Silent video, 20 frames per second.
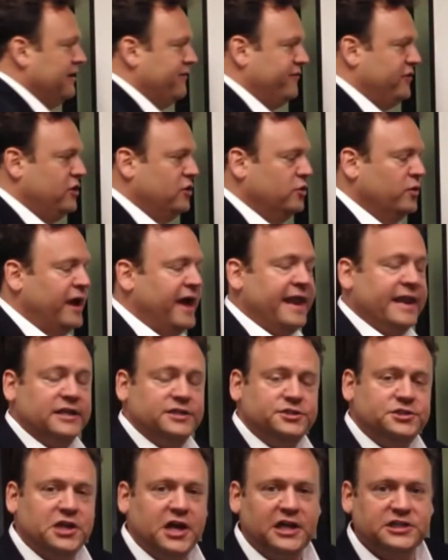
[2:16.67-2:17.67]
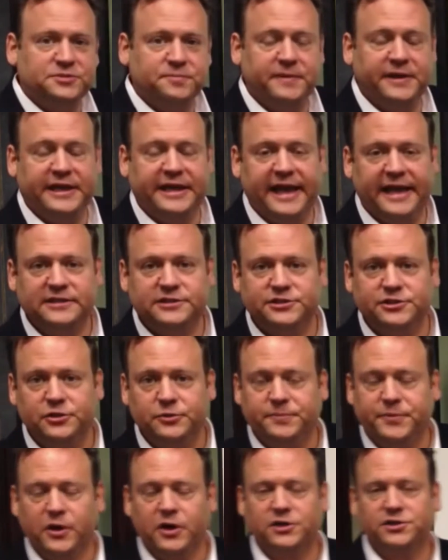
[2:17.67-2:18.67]
if you had a judgment against
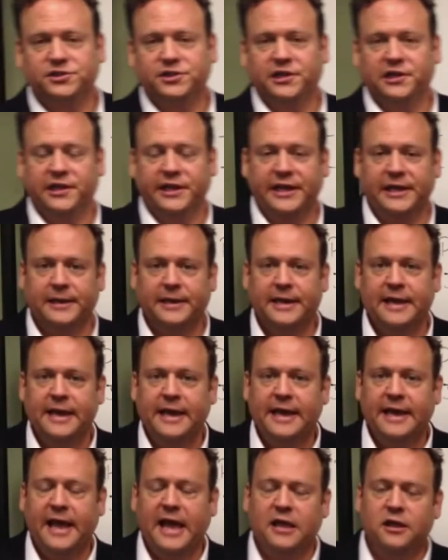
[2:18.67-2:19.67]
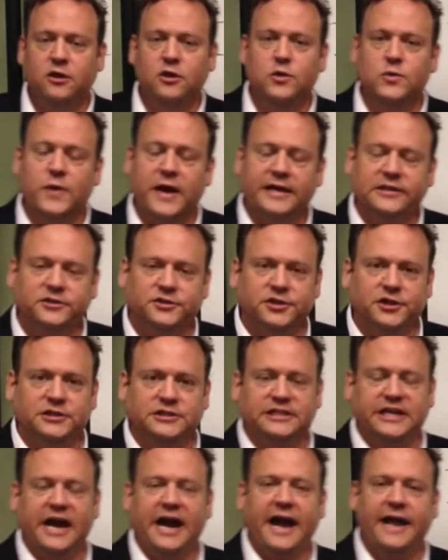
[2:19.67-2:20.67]
you personally, and you went and
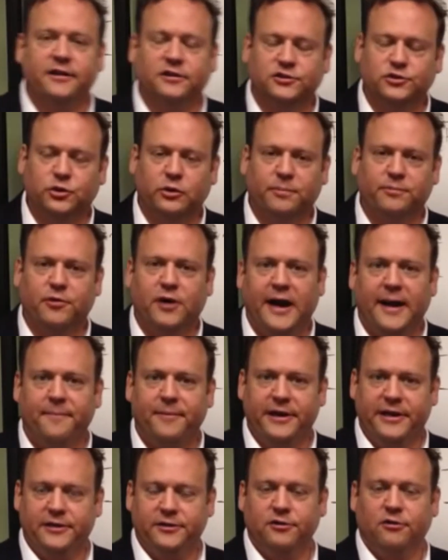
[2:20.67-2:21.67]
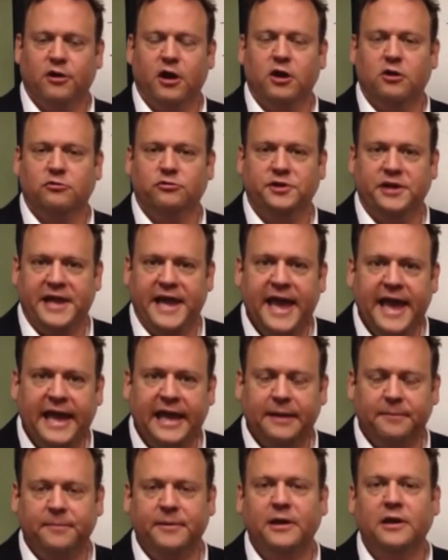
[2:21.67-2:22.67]
took title to a property in your own
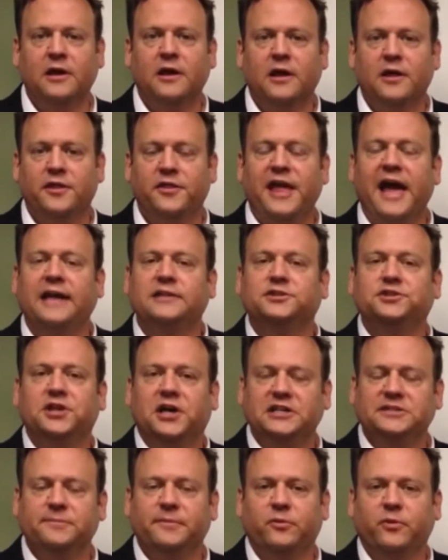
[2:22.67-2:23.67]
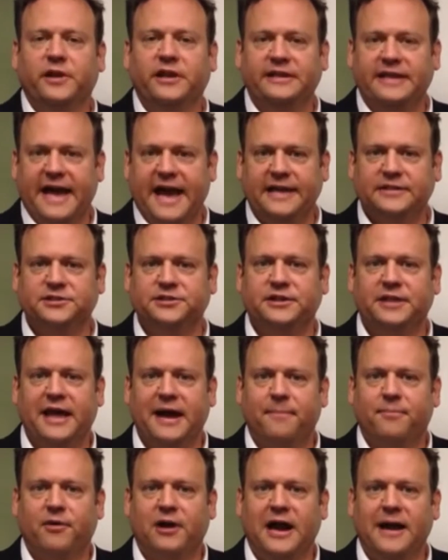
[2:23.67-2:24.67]
name, that judgment would attach to
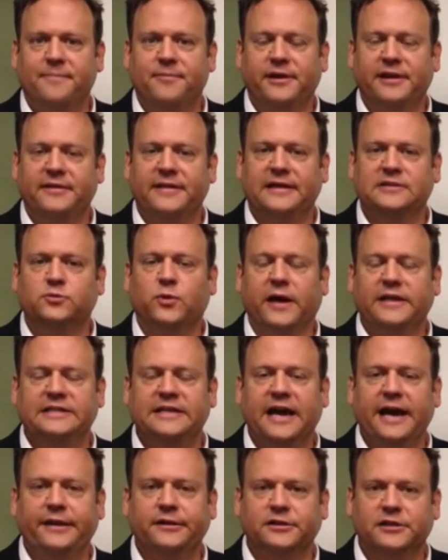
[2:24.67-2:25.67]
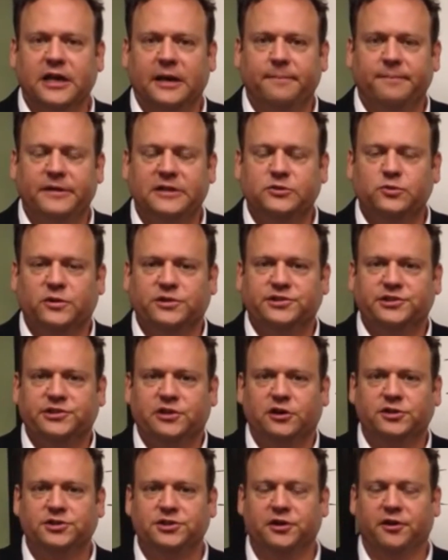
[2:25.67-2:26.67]
that property. And that's why title companies will
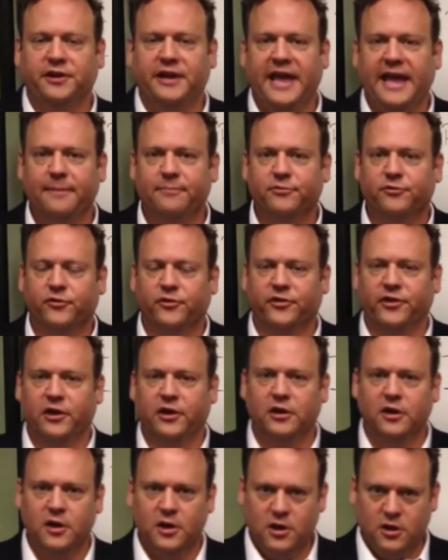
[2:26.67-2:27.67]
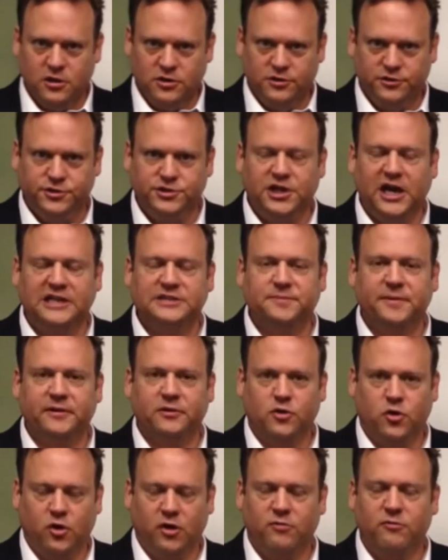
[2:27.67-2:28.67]
search your name through the
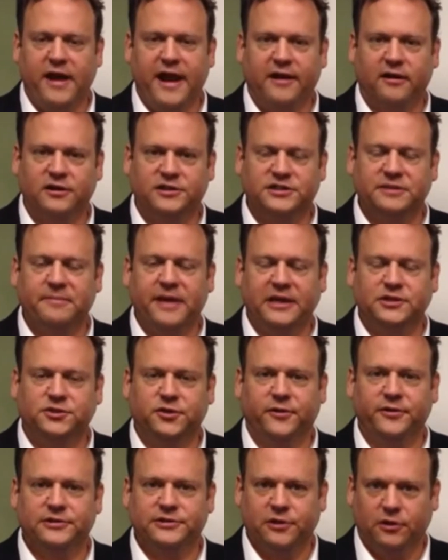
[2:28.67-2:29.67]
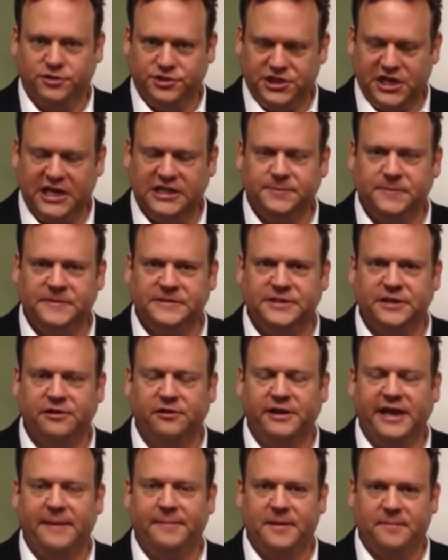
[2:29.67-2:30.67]
judgment court records to make sure there's no judgments in
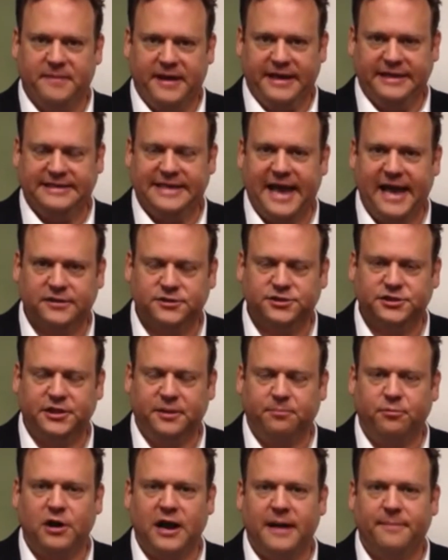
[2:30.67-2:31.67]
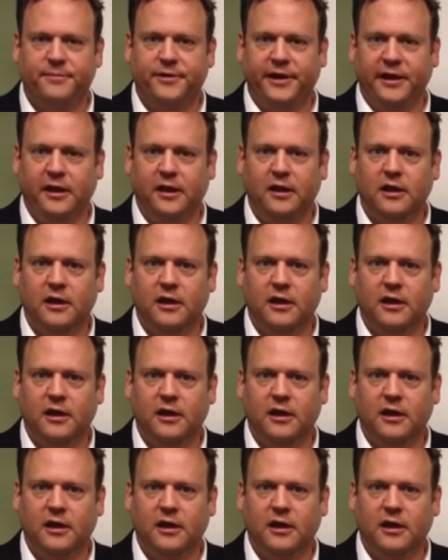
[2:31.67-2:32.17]
your name that might attach to the property.